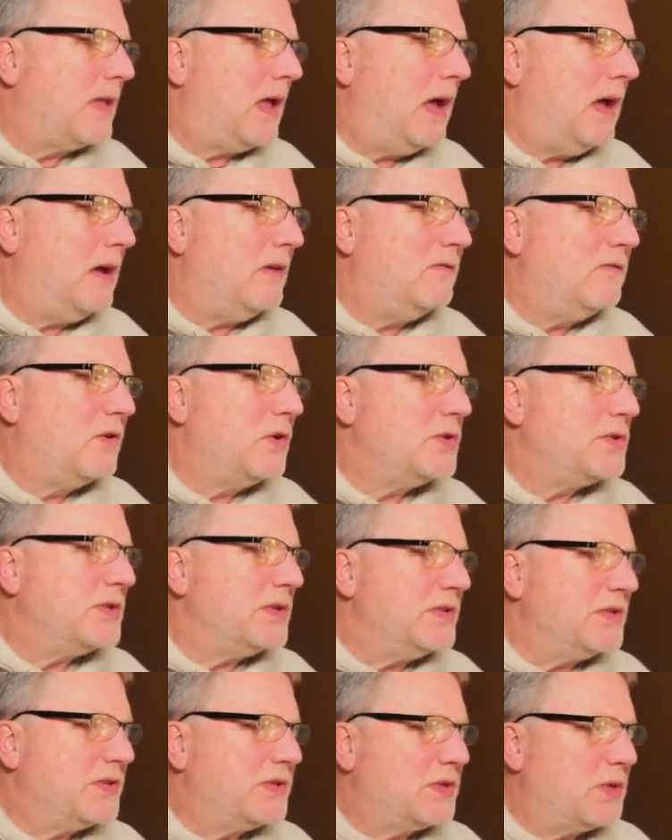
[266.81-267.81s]

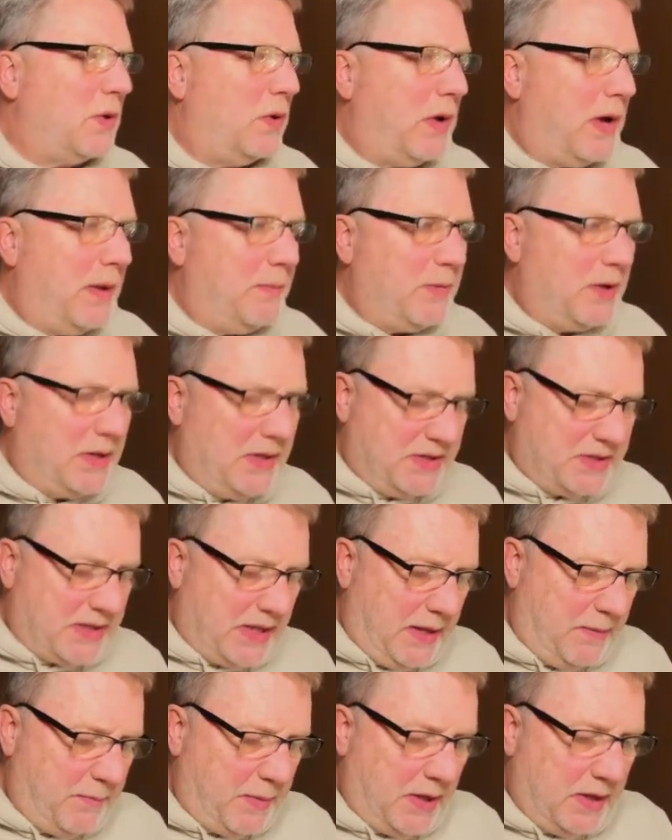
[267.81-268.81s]
versions. So I'm going to
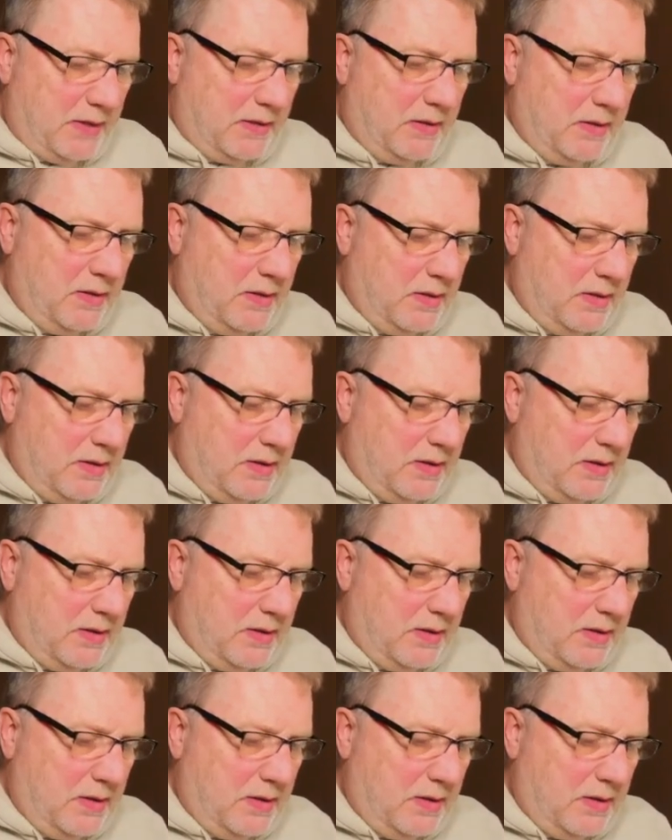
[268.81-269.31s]
type in